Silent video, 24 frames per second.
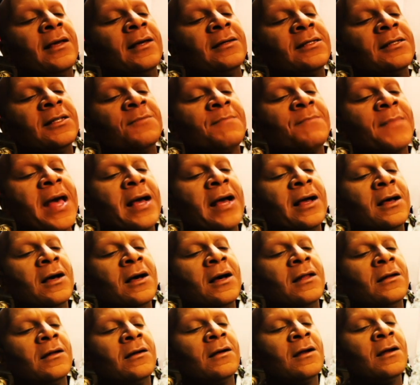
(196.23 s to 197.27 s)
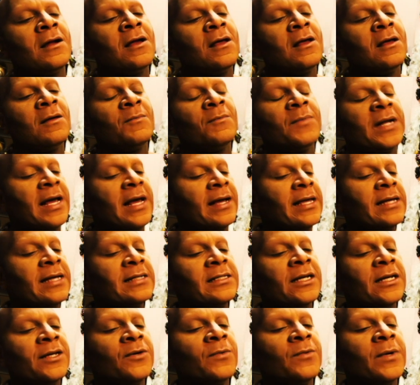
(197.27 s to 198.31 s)
It's a MAC color, but I can't
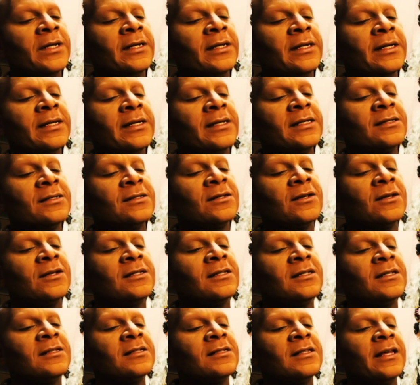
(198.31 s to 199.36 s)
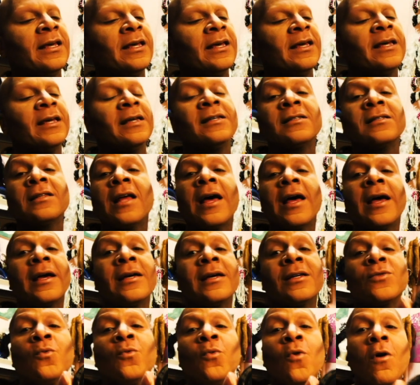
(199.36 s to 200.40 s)
tell you what it is because this thing is like,
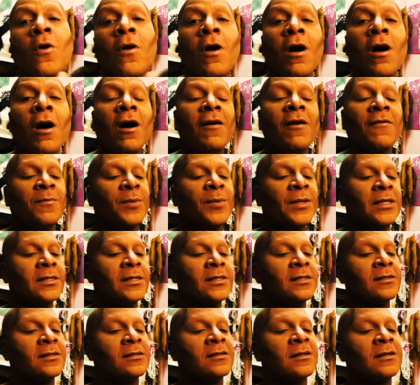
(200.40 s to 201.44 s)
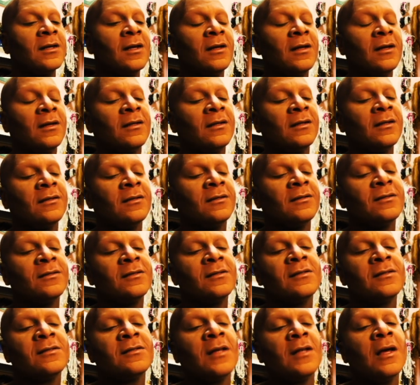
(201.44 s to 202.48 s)
is wore off, but this is
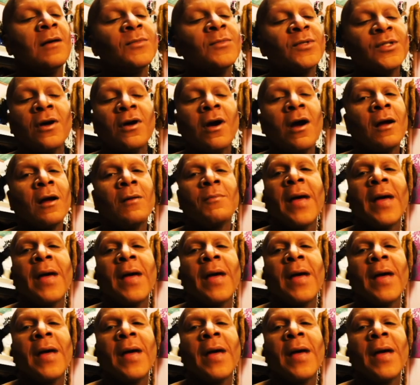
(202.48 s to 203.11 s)
some dark